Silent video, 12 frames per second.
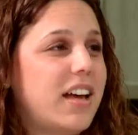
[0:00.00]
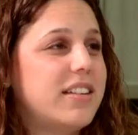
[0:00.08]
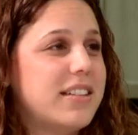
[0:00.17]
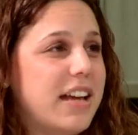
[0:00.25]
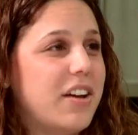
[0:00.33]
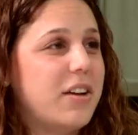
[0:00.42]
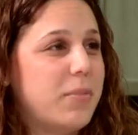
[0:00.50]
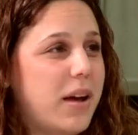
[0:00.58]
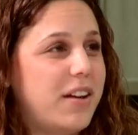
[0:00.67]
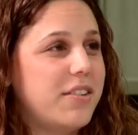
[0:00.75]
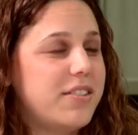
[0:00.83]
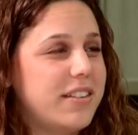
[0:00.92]
cut down on
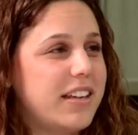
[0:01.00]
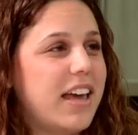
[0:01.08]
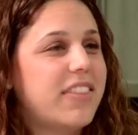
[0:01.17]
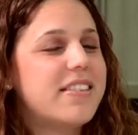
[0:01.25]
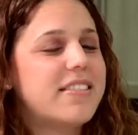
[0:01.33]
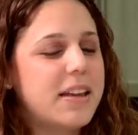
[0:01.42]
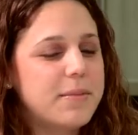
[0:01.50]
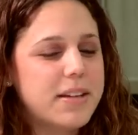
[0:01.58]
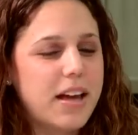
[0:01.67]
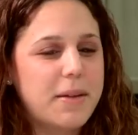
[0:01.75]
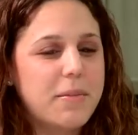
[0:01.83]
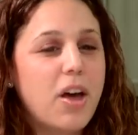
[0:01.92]
piracy. At the same
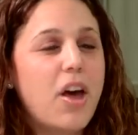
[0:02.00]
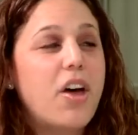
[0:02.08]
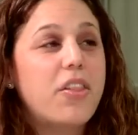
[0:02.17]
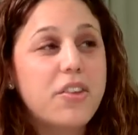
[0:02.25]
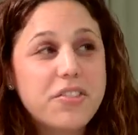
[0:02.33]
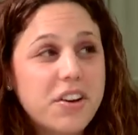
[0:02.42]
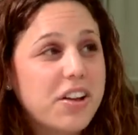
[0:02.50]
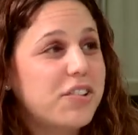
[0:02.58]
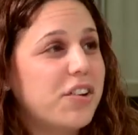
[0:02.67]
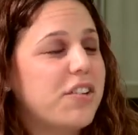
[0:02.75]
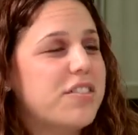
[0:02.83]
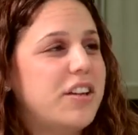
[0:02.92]
time, those are not
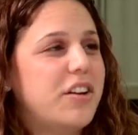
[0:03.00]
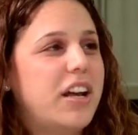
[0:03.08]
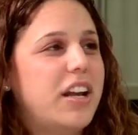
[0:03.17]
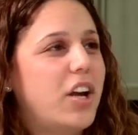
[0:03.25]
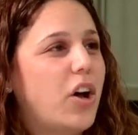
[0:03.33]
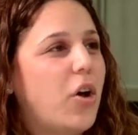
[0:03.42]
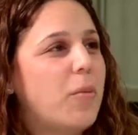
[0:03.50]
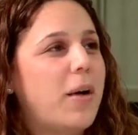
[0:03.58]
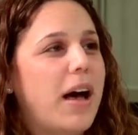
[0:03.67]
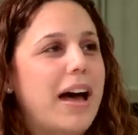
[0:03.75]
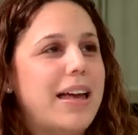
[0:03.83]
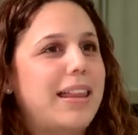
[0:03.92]
shows that you're going to go
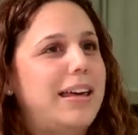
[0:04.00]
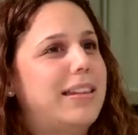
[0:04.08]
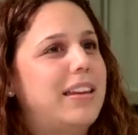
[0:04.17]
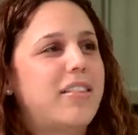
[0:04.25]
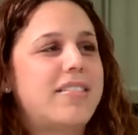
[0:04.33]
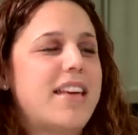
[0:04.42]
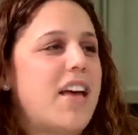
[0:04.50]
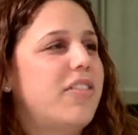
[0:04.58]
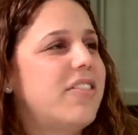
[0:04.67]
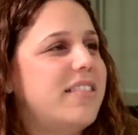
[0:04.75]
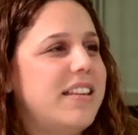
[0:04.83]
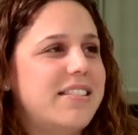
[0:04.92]
buy like the 10th
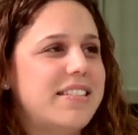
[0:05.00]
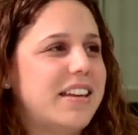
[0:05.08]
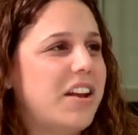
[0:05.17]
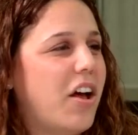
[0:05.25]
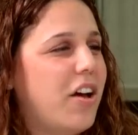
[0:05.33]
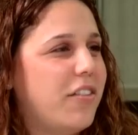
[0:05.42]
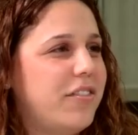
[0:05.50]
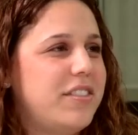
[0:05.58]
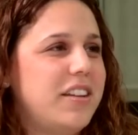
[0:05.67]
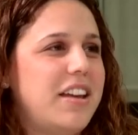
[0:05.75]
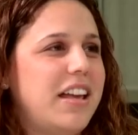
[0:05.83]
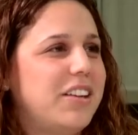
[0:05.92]
season of
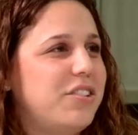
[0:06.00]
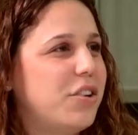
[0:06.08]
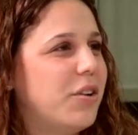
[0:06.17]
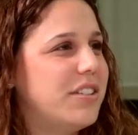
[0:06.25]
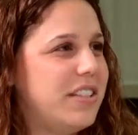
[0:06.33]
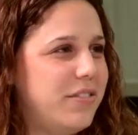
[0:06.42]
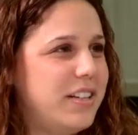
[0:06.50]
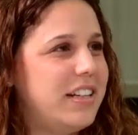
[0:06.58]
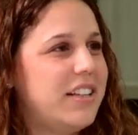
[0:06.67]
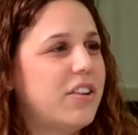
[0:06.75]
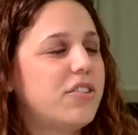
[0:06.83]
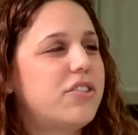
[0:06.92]
The Daily Show on
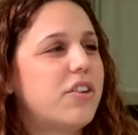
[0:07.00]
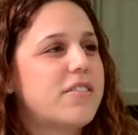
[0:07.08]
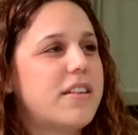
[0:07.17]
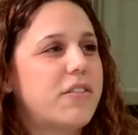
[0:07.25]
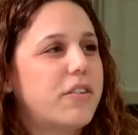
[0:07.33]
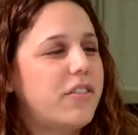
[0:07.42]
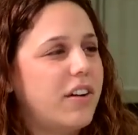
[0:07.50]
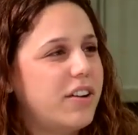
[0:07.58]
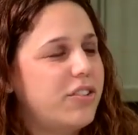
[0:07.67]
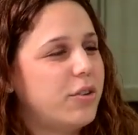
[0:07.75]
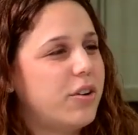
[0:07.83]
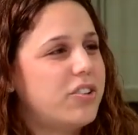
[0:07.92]
DVD. Those shows have a very
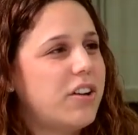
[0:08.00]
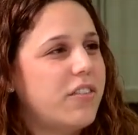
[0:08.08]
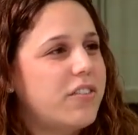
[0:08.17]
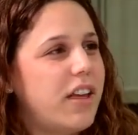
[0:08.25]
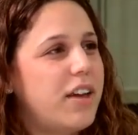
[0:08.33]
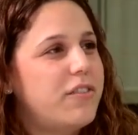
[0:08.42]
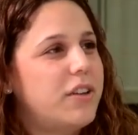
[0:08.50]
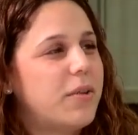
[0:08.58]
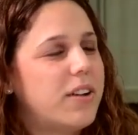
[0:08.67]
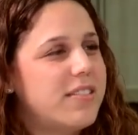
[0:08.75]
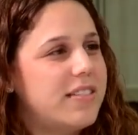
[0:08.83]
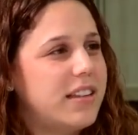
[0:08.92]
short shelf life. You
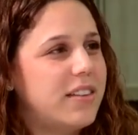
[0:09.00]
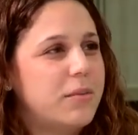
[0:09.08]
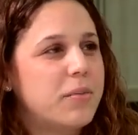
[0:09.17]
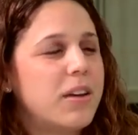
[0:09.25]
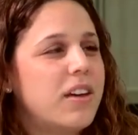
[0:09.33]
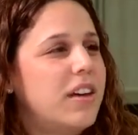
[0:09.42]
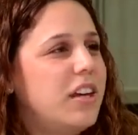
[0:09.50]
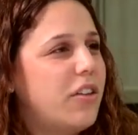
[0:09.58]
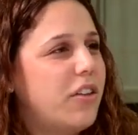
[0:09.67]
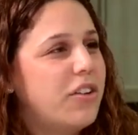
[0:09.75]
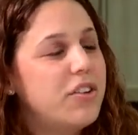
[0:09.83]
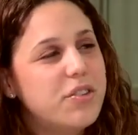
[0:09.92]
want to see them, you know,
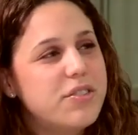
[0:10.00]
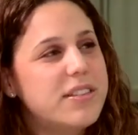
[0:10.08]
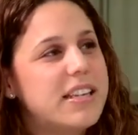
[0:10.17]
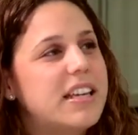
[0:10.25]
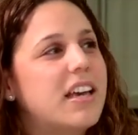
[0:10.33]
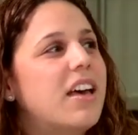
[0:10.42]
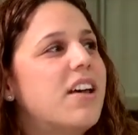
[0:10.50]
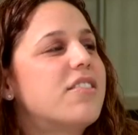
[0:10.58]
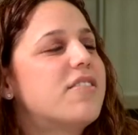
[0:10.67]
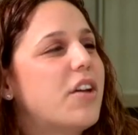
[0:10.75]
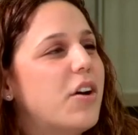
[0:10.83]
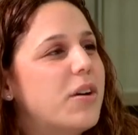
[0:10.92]
they're newsy.
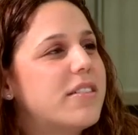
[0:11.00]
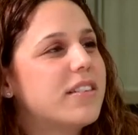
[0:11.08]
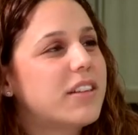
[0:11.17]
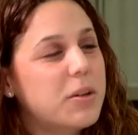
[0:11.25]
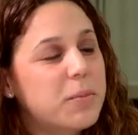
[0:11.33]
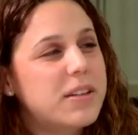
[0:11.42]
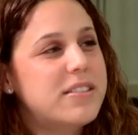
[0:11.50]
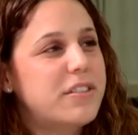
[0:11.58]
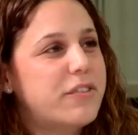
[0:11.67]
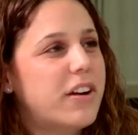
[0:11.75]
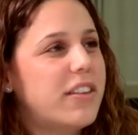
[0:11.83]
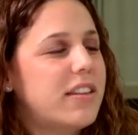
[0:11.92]
So it's a little bit
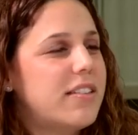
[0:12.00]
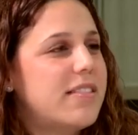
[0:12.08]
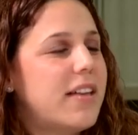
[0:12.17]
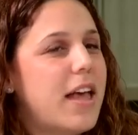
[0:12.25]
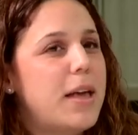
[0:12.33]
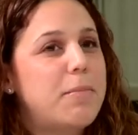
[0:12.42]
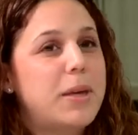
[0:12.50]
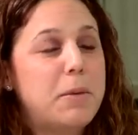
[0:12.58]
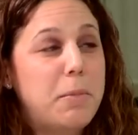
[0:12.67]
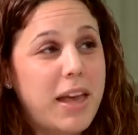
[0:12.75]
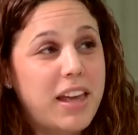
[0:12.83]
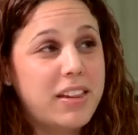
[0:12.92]
different than, say,
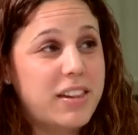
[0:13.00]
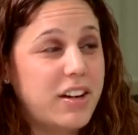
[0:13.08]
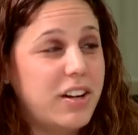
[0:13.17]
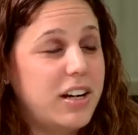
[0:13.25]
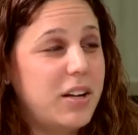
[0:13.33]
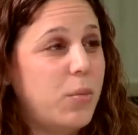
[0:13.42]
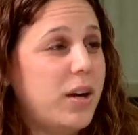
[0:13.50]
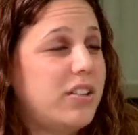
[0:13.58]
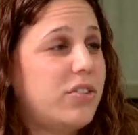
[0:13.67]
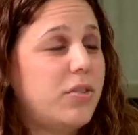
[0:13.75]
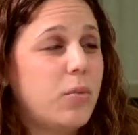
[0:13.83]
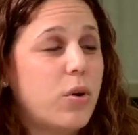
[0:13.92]
Big Bang Theory,
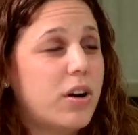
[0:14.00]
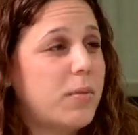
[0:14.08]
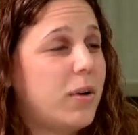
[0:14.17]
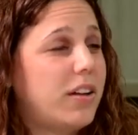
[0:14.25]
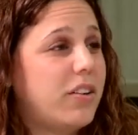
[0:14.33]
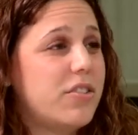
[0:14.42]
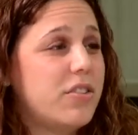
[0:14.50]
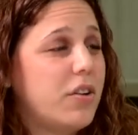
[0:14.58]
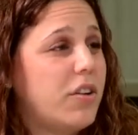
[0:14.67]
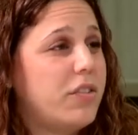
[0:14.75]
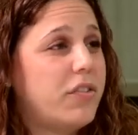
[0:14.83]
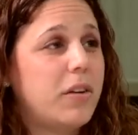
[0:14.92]
which Warner Brothers
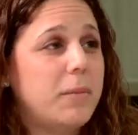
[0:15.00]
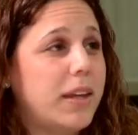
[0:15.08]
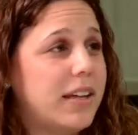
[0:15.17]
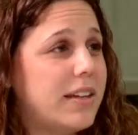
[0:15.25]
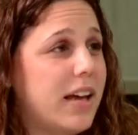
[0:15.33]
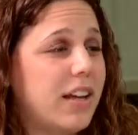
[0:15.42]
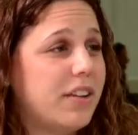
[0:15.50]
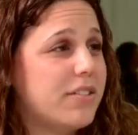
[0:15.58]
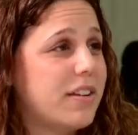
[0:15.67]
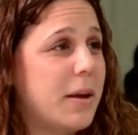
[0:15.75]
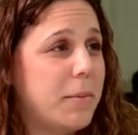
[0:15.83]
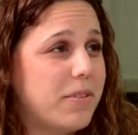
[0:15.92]
sold for a million
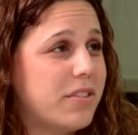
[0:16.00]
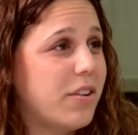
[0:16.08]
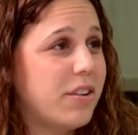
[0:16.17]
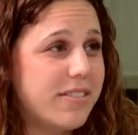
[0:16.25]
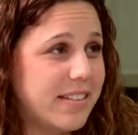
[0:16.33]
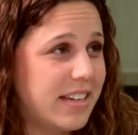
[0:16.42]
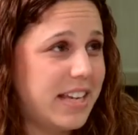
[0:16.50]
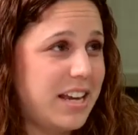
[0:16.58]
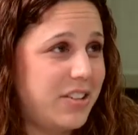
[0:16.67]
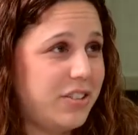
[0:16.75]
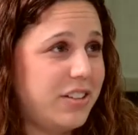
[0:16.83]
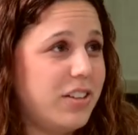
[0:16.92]
dollars an right. episode in
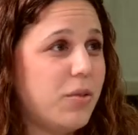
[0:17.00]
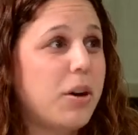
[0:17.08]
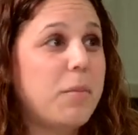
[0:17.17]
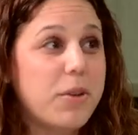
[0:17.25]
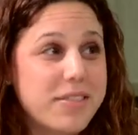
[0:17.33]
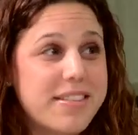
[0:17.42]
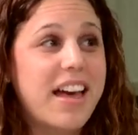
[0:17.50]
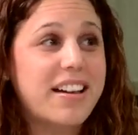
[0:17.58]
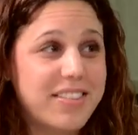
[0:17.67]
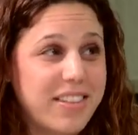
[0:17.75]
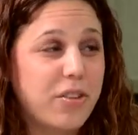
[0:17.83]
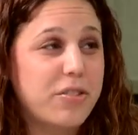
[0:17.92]
syndication you want to
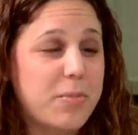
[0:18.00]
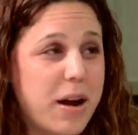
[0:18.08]
protect those